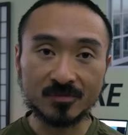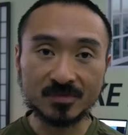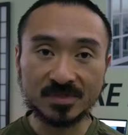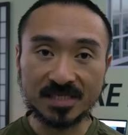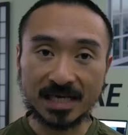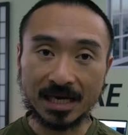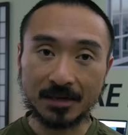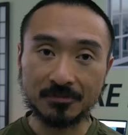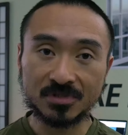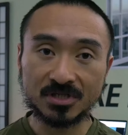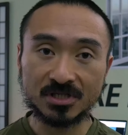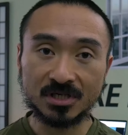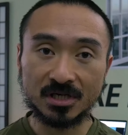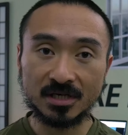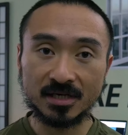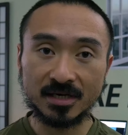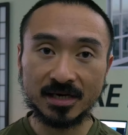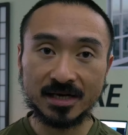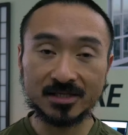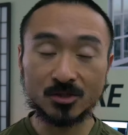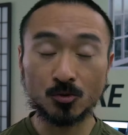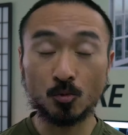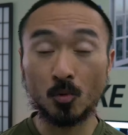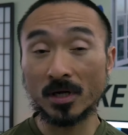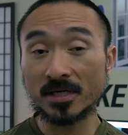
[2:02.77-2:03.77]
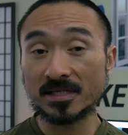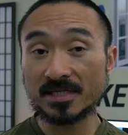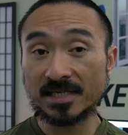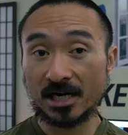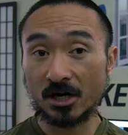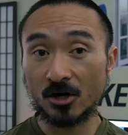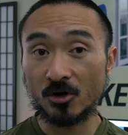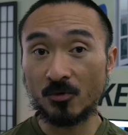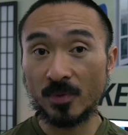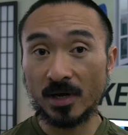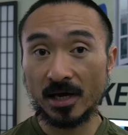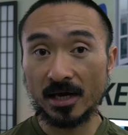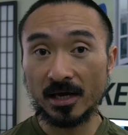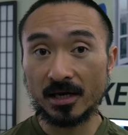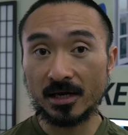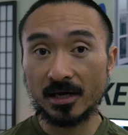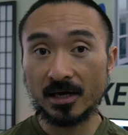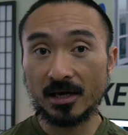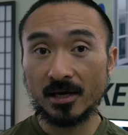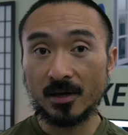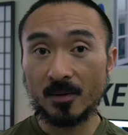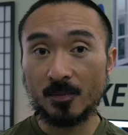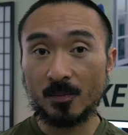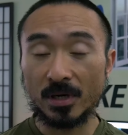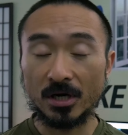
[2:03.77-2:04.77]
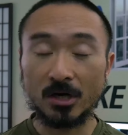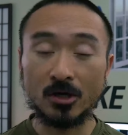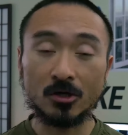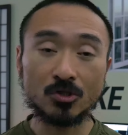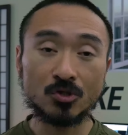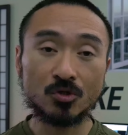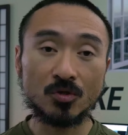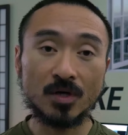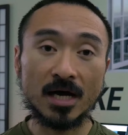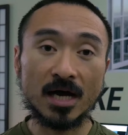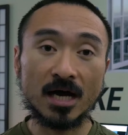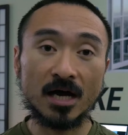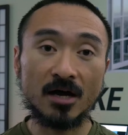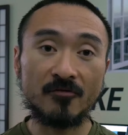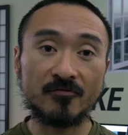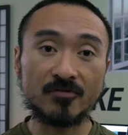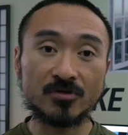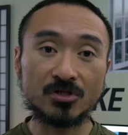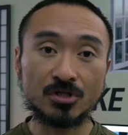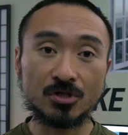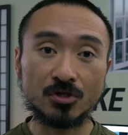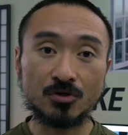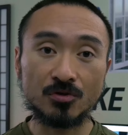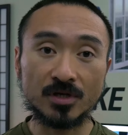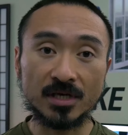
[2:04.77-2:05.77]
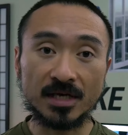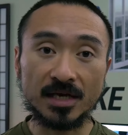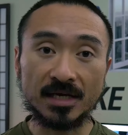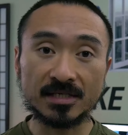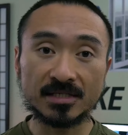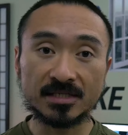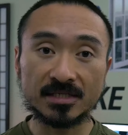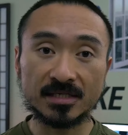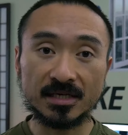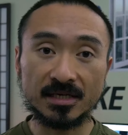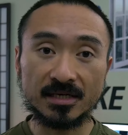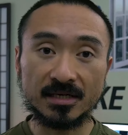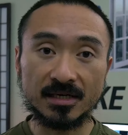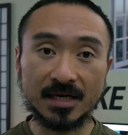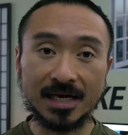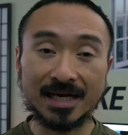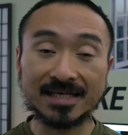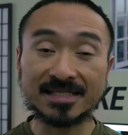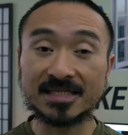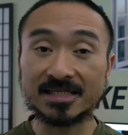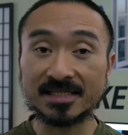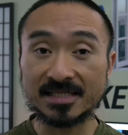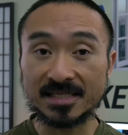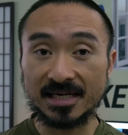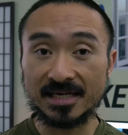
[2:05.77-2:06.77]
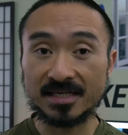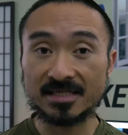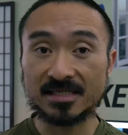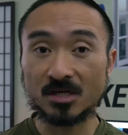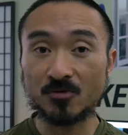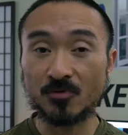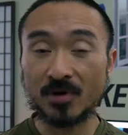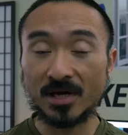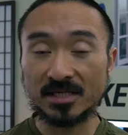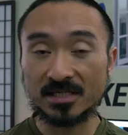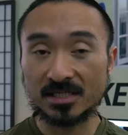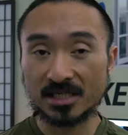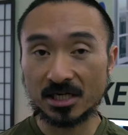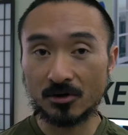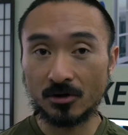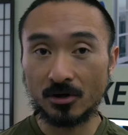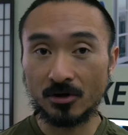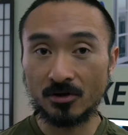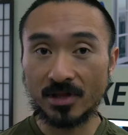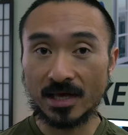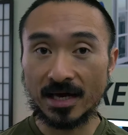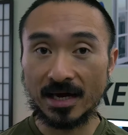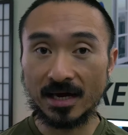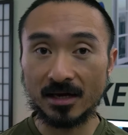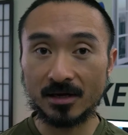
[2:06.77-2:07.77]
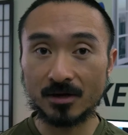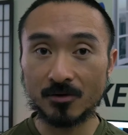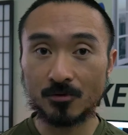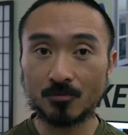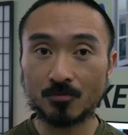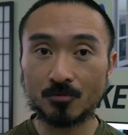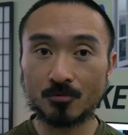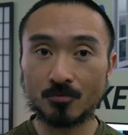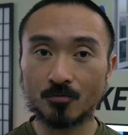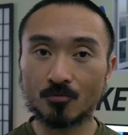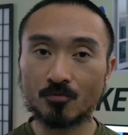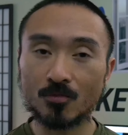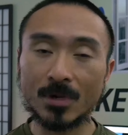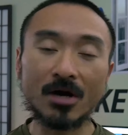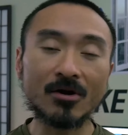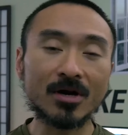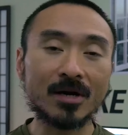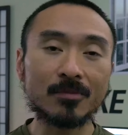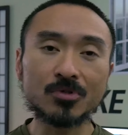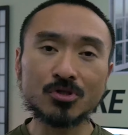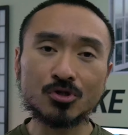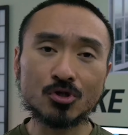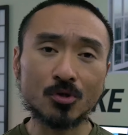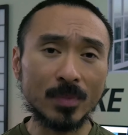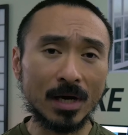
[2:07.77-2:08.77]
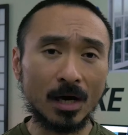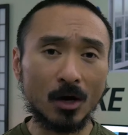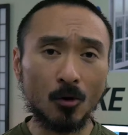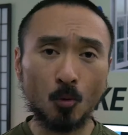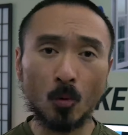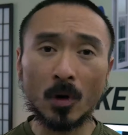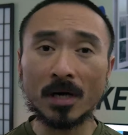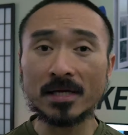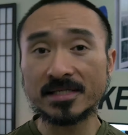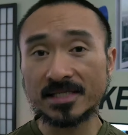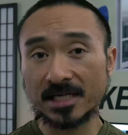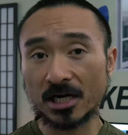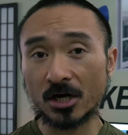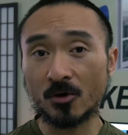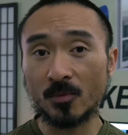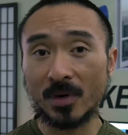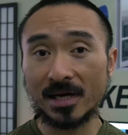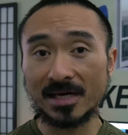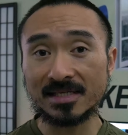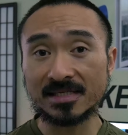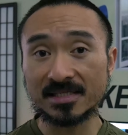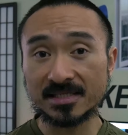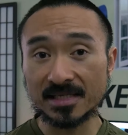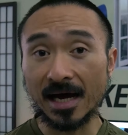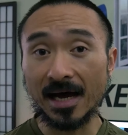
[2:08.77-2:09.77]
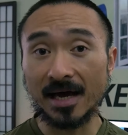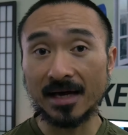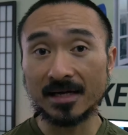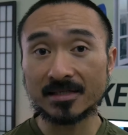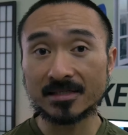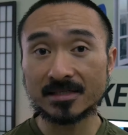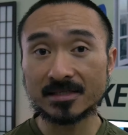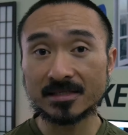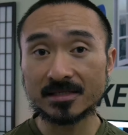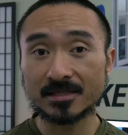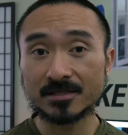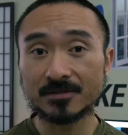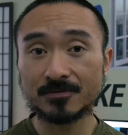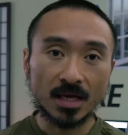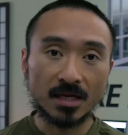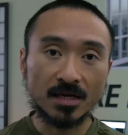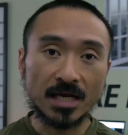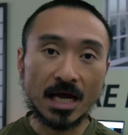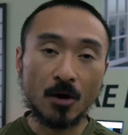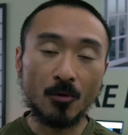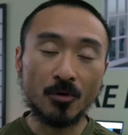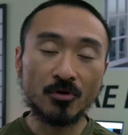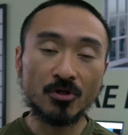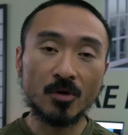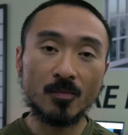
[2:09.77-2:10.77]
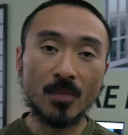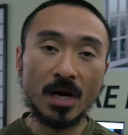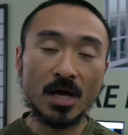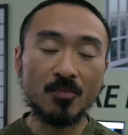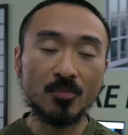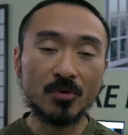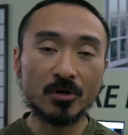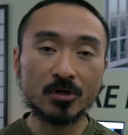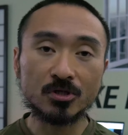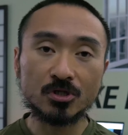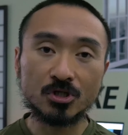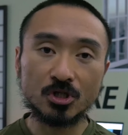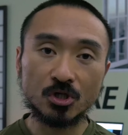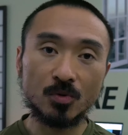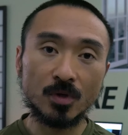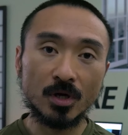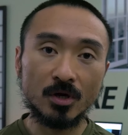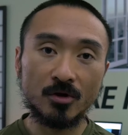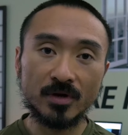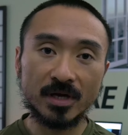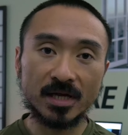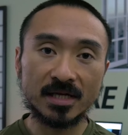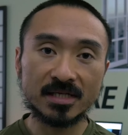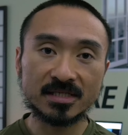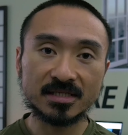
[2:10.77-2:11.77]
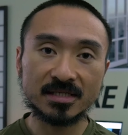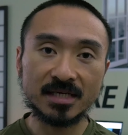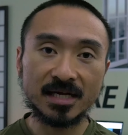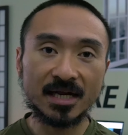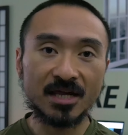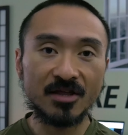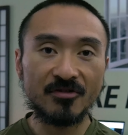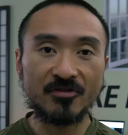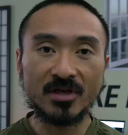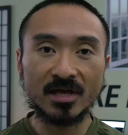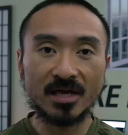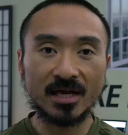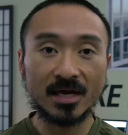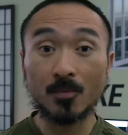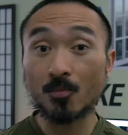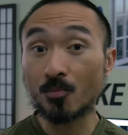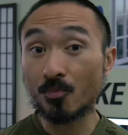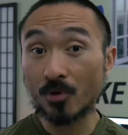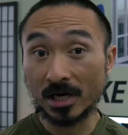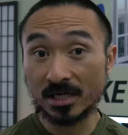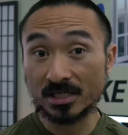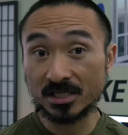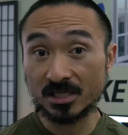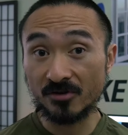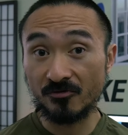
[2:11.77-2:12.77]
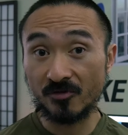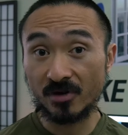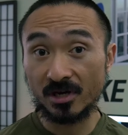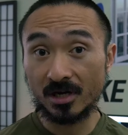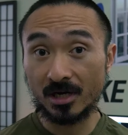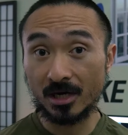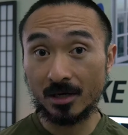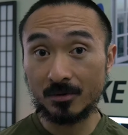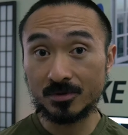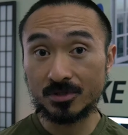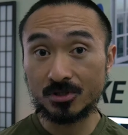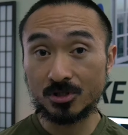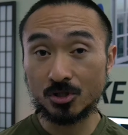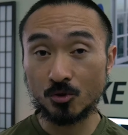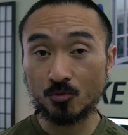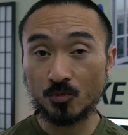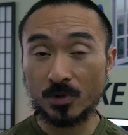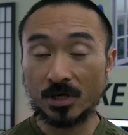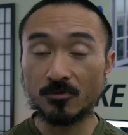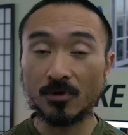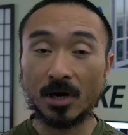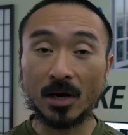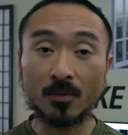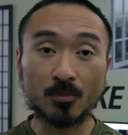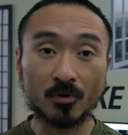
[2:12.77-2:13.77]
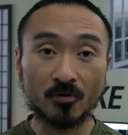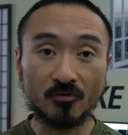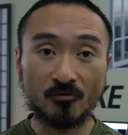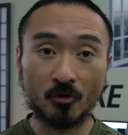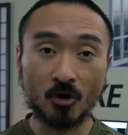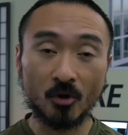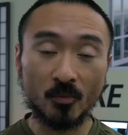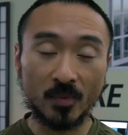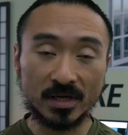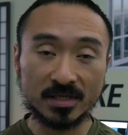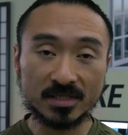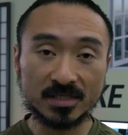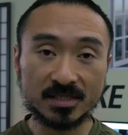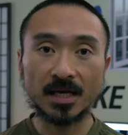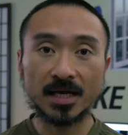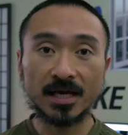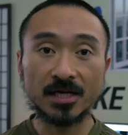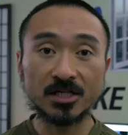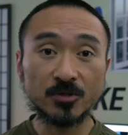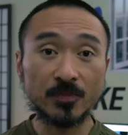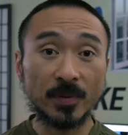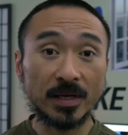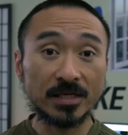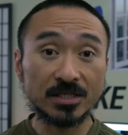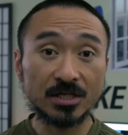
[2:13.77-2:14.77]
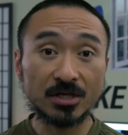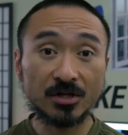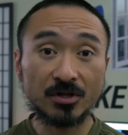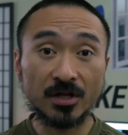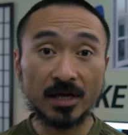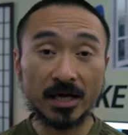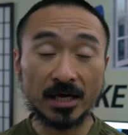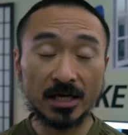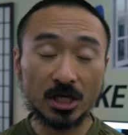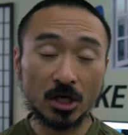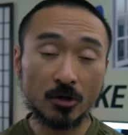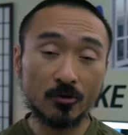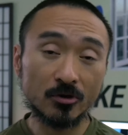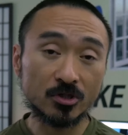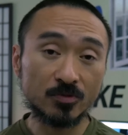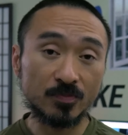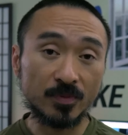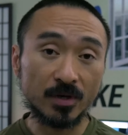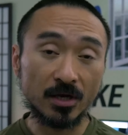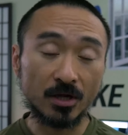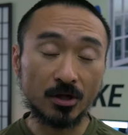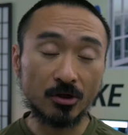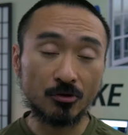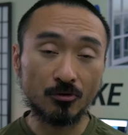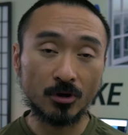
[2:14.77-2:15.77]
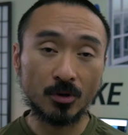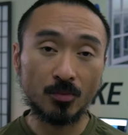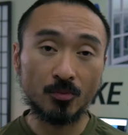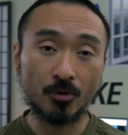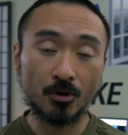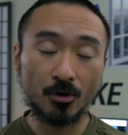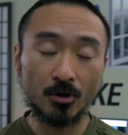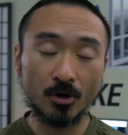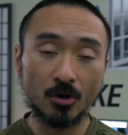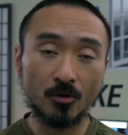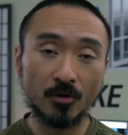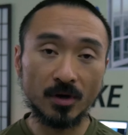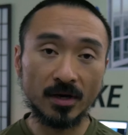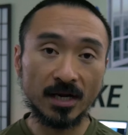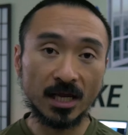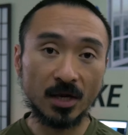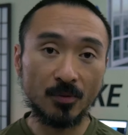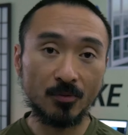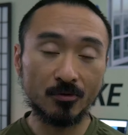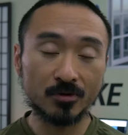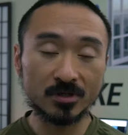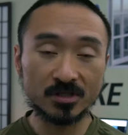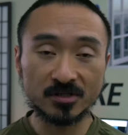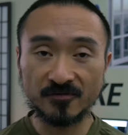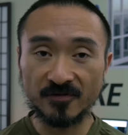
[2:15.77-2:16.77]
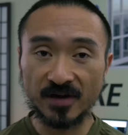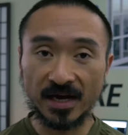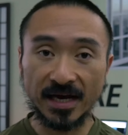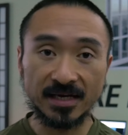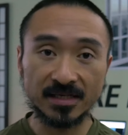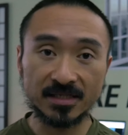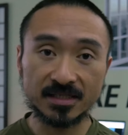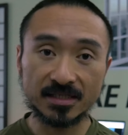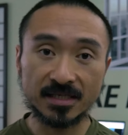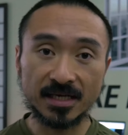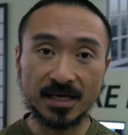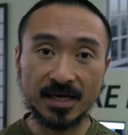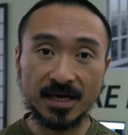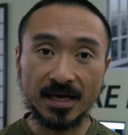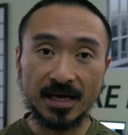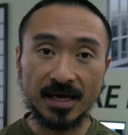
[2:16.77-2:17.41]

Samsung. It's 1 terabyte, but I also have 2 Kingston SSDs in RAID 0 that round up to about 1 terabyte in size. Now with the MyBook Duo, it's not anything impressive when it comes to read-write performance. It's basically a USB 3.0 enabled device.